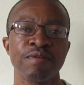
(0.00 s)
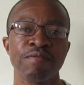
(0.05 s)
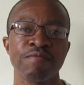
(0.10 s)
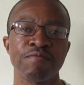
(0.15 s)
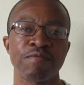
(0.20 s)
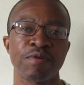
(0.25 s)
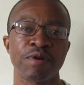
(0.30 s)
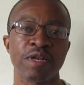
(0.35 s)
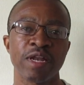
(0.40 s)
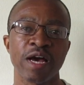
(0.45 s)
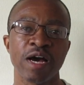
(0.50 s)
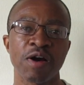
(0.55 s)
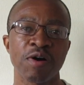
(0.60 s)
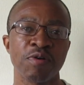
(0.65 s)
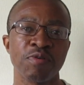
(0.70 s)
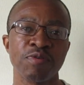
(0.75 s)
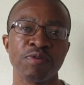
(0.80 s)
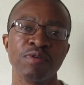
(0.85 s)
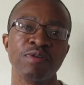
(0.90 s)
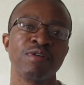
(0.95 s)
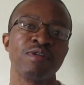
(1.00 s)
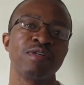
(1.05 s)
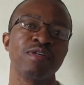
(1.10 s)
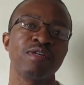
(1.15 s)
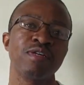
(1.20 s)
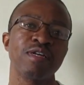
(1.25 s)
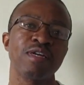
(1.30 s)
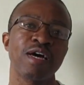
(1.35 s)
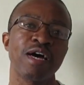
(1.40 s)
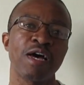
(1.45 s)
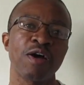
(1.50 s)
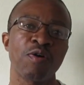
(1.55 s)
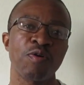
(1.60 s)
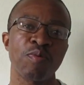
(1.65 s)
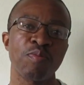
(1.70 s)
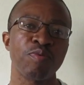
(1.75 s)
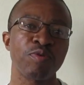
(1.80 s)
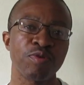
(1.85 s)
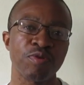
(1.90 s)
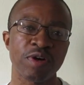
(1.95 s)
For now, I
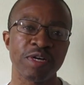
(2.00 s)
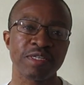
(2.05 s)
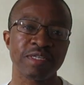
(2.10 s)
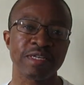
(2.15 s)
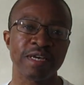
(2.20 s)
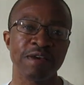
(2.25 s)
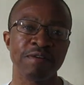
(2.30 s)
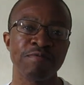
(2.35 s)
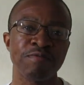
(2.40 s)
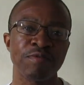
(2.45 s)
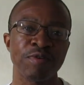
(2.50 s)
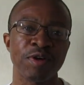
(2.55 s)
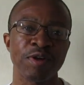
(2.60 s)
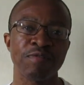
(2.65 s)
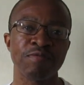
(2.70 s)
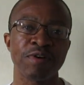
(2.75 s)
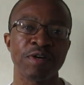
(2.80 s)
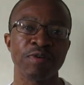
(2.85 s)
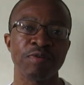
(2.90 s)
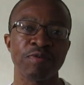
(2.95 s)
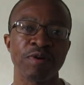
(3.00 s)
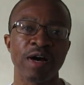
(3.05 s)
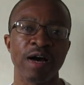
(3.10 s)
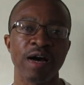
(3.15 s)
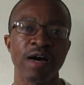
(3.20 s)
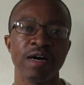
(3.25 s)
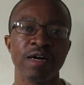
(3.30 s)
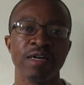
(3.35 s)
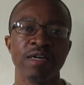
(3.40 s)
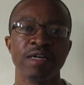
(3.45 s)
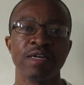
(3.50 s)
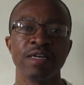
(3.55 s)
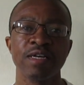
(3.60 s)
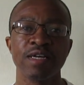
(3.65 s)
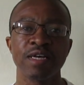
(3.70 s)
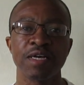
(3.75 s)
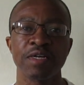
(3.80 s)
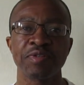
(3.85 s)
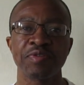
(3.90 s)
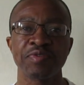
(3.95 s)
hope you are safe wherever you are
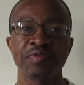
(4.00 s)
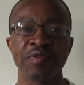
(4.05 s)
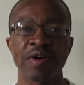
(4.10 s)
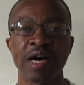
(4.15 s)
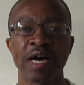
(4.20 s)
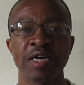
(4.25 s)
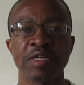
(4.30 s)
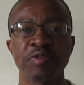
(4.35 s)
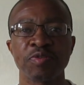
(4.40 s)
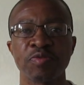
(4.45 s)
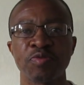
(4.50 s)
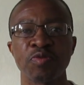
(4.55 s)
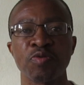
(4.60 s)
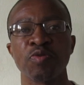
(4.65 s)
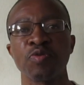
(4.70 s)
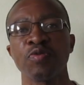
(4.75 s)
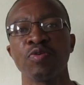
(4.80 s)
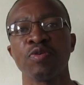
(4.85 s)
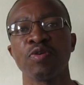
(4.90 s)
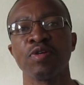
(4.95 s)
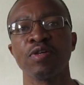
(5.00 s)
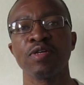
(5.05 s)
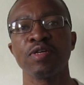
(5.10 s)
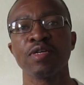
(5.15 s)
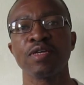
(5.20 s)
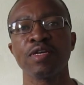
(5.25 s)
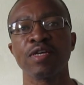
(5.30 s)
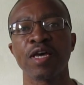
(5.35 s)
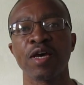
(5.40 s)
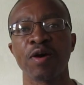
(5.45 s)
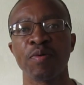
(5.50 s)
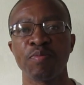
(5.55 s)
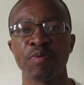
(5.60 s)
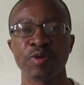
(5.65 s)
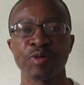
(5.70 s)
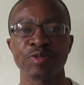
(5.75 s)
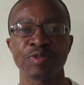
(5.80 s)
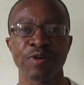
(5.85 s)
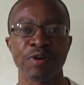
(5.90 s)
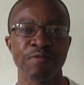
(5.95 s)
and try to help
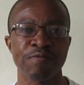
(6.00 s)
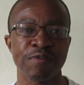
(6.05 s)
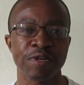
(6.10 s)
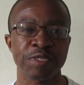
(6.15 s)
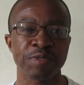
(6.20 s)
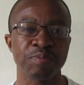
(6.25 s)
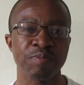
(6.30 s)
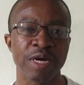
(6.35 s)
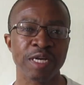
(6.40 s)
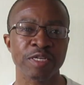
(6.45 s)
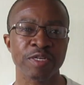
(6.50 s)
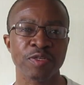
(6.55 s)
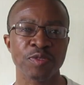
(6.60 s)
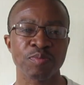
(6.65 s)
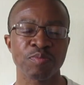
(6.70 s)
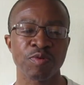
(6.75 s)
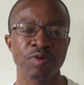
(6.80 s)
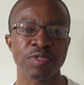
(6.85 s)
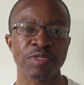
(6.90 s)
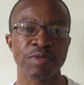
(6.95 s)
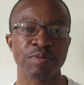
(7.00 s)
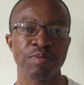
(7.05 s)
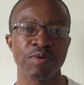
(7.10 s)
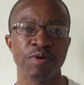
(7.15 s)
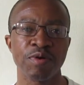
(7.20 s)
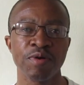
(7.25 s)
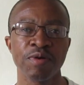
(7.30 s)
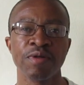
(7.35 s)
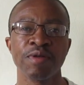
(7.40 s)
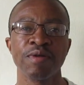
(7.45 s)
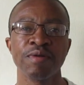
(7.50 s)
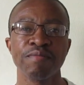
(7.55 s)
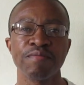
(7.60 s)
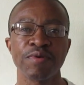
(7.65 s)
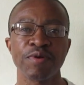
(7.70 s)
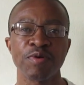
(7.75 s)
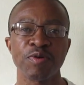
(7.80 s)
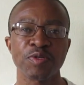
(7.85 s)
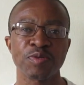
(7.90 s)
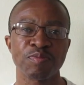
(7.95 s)
yourself as much as possible,
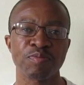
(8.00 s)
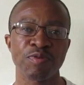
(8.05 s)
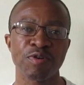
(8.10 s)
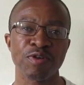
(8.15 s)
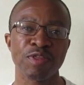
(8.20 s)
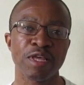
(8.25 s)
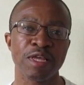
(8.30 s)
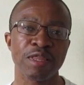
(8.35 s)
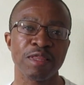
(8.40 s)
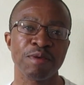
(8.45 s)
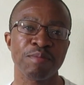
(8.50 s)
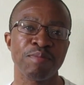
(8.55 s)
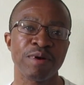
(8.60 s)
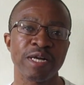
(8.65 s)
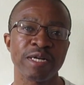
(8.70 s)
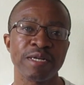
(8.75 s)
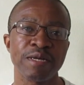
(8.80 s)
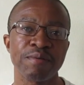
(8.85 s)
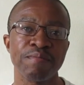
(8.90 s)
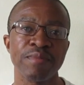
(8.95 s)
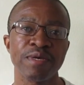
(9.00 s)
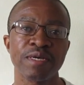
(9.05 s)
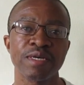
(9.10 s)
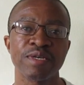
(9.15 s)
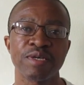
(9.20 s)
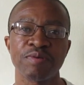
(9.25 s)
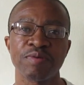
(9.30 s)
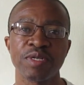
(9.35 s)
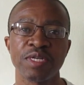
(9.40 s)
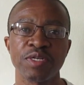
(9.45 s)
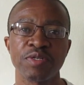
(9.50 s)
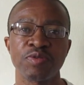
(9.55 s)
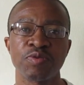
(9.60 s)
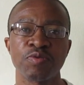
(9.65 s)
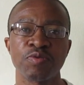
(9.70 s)
because more than the pandemic, you need